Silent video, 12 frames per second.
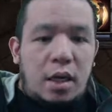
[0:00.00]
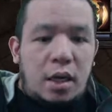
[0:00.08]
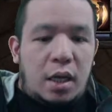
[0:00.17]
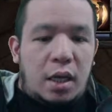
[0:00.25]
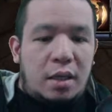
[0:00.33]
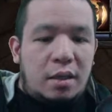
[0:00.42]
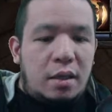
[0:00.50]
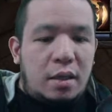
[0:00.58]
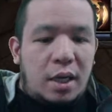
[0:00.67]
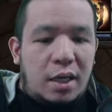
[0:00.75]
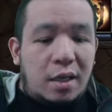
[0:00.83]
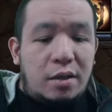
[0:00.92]
And
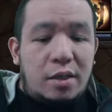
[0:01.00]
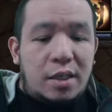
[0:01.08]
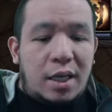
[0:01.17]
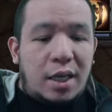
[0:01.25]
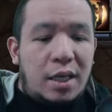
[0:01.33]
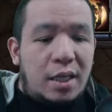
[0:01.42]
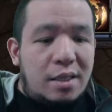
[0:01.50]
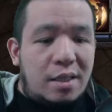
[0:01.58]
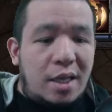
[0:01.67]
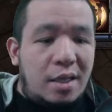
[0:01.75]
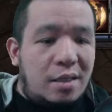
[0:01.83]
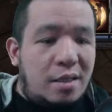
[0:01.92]
another skill is
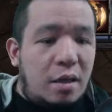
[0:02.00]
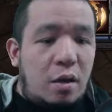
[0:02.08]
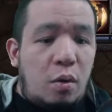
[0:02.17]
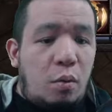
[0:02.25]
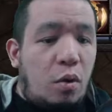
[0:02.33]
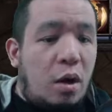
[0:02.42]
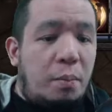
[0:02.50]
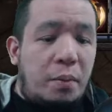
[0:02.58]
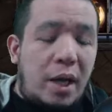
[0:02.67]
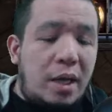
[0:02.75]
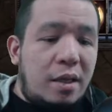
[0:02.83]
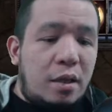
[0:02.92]
this
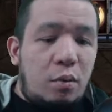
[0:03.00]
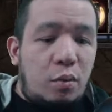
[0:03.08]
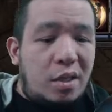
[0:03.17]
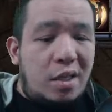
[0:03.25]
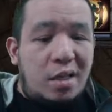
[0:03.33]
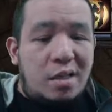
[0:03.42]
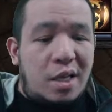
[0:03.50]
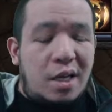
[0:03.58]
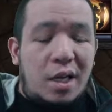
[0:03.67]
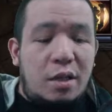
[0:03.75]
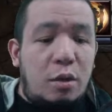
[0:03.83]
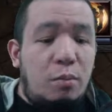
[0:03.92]
Warpath, which is
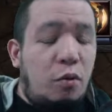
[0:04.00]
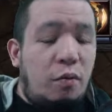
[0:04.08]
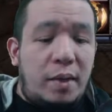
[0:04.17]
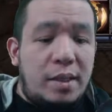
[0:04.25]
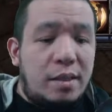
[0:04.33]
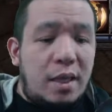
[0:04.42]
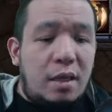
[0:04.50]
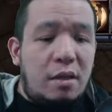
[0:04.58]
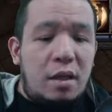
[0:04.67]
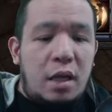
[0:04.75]
another movement skill,